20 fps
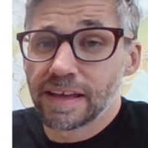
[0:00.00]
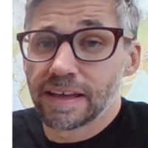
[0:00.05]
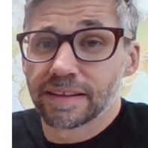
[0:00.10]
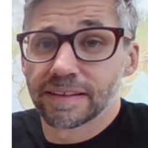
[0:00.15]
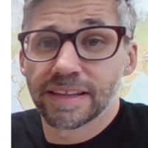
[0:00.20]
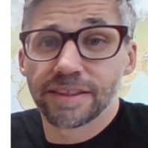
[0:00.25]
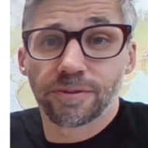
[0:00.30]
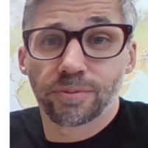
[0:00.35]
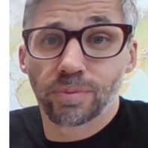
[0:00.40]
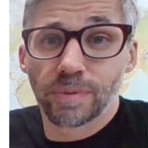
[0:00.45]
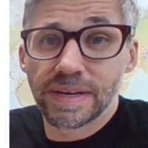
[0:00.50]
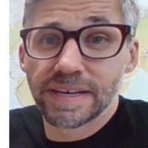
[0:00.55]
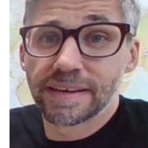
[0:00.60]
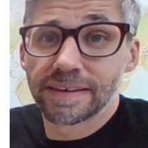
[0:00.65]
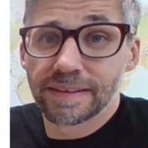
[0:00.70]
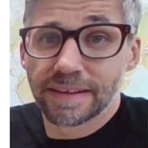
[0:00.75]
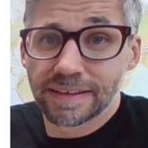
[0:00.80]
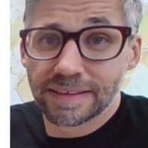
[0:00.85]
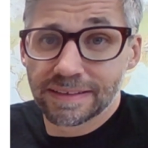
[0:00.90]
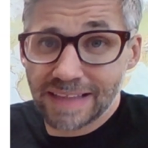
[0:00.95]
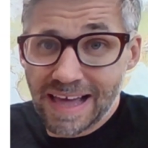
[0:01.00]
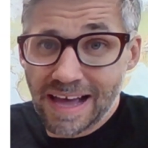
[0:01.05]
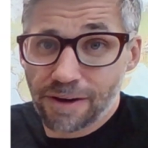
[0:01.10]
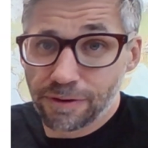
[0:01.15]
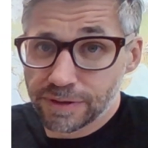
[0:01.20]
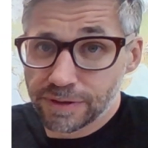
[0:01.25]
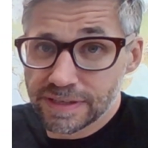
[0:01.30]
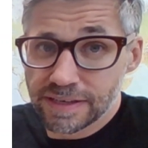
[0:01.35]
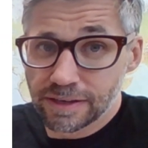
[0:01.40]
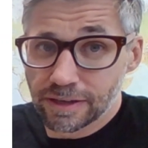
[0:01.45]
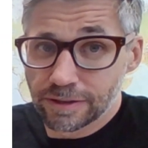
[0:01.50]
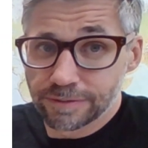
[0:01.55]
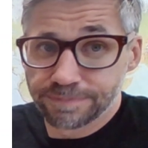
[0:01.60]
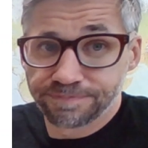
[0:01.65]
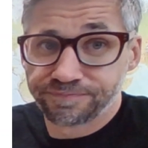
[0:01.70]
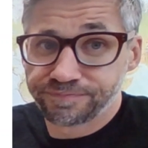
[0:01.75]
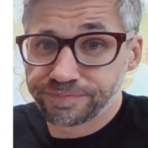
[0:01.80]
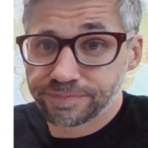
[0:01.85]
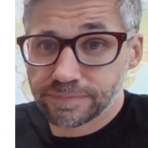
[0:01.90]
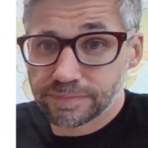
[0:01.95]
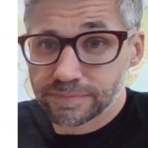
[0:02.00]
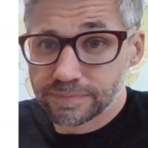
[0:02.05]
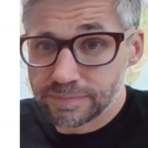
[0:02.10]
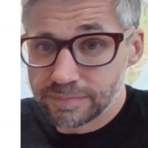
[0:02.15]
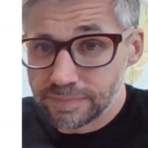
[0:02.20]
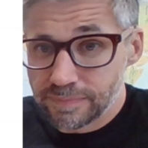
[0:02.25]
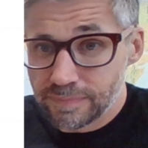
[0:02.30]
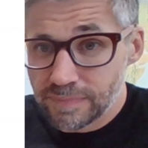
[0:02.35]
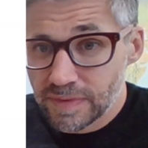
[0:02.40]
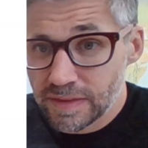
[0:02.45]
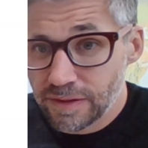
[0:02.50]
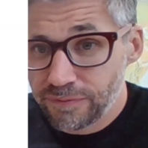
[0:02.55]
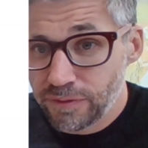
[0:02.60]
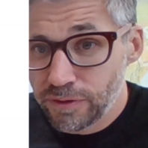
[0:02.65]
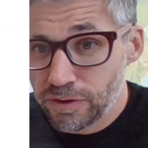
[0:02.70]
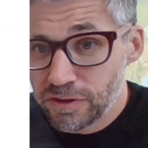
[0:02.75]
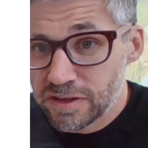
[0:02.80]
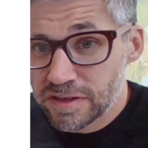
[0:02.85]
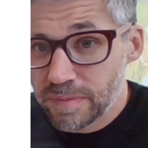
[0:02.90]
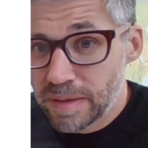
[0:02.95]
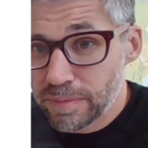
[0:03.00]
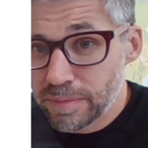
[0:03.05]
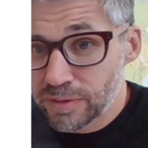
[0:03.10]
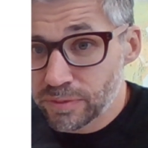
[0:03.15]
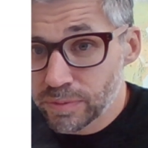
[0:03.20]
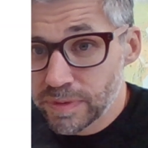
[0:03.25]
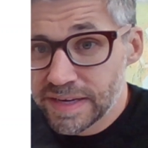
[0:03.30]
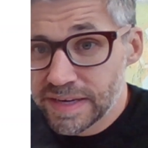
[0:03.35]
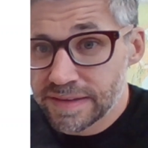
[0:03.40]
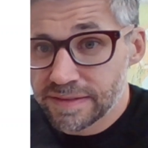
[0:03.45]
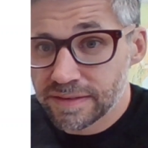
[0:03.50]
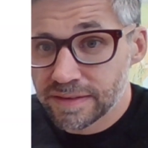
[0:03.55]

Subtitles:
Let's read it aloud here. The First Amendment reads,